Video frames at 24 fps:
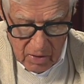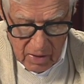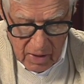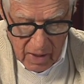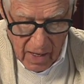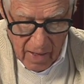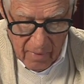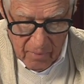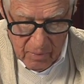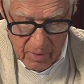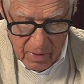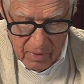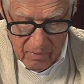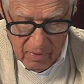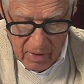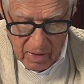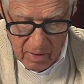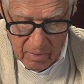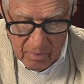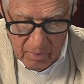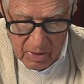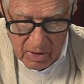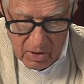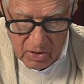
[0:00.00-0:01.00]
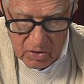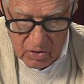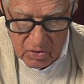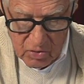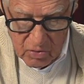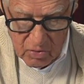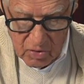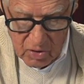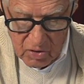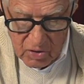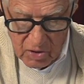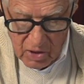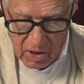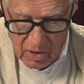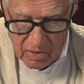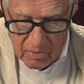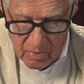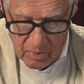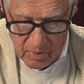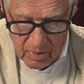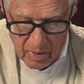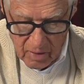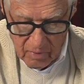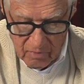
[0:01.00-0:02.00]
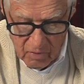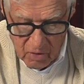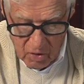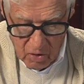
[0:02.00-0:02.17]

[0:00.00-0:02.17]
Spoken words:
captive enemies to the judgment of